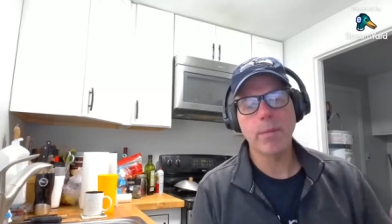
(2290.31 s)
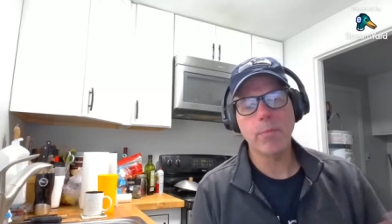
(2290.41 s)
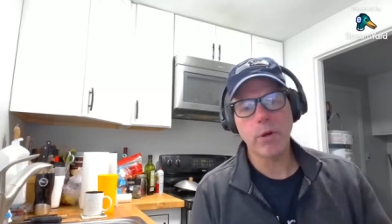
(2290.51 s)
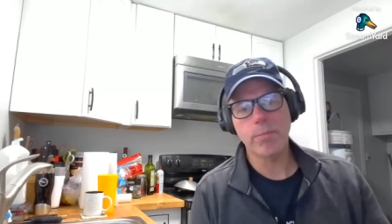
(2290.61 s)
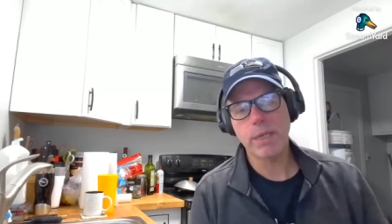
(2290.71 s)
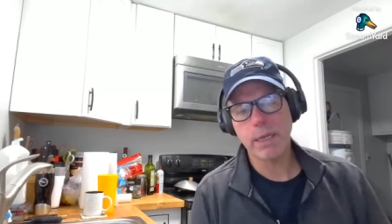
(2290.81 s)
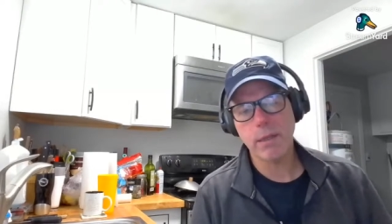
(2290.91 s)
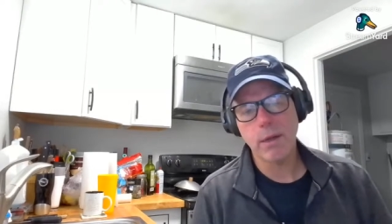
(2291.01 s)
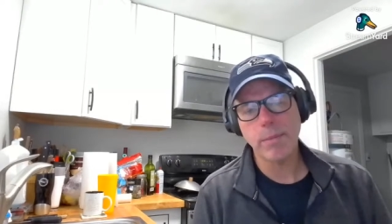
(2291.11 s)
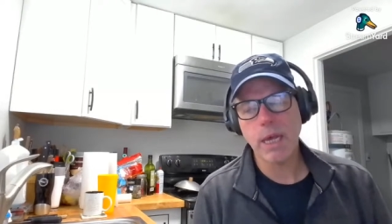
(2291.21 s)
member in
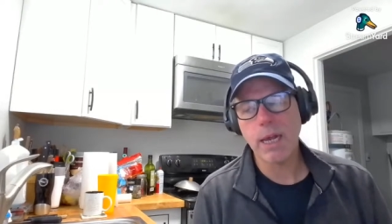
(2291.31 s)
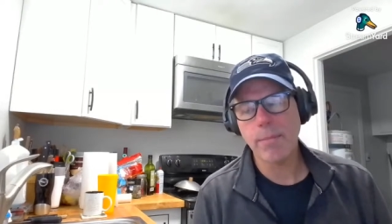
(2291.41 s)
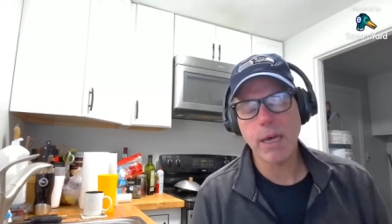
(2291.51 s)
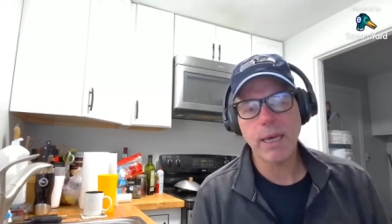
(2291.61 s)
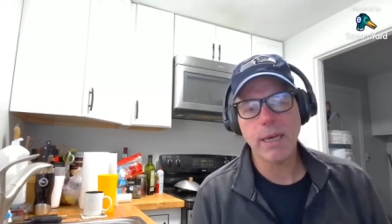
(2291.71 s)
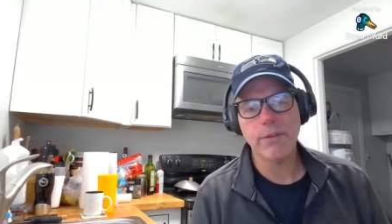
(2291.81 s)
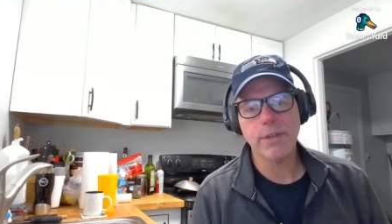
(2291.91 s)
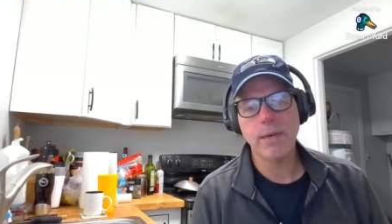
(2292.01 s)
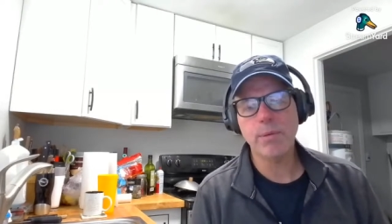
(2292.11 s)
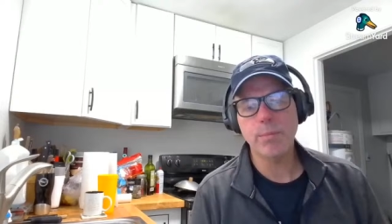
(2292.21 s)
particular I'm talking about has
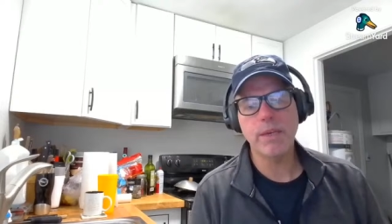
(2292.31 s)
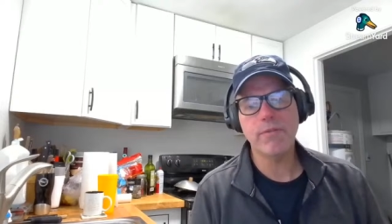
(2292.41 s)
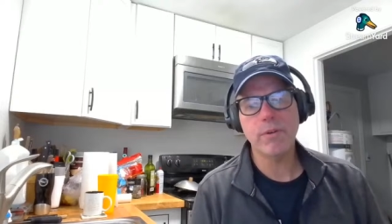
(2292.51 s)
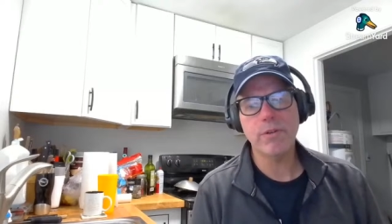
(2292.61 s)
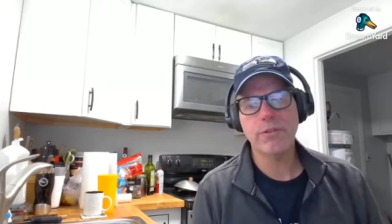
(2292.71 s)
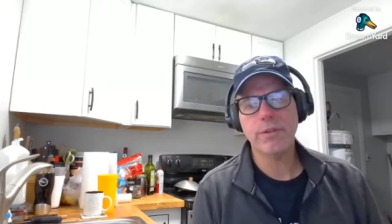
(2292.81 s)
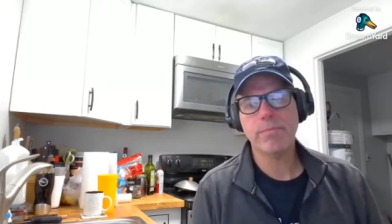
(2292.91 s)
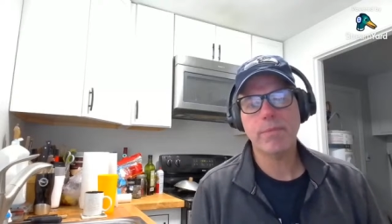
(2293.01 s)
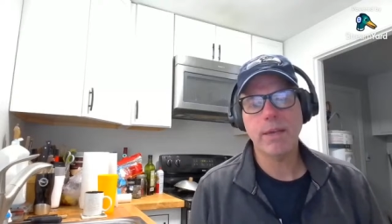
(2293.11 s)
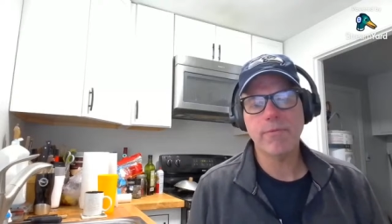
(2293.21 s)
a couple beavers that
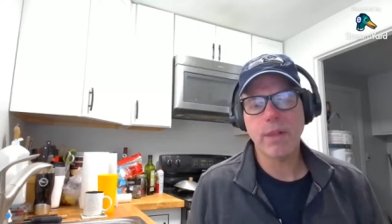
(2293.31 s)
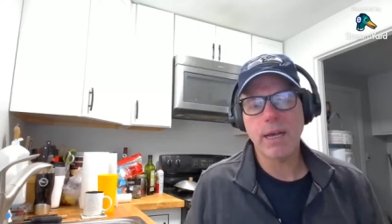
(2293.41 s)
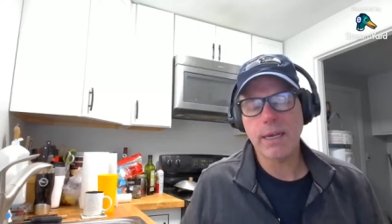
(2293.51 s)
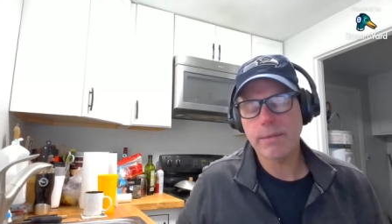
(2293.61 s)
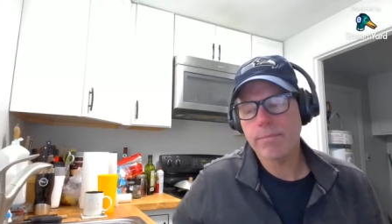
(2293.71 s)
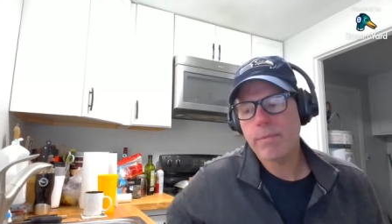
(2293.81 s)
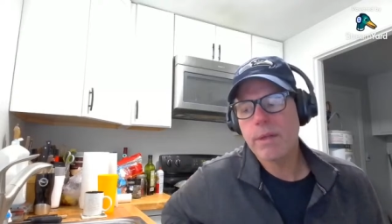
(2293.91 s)
they fly, and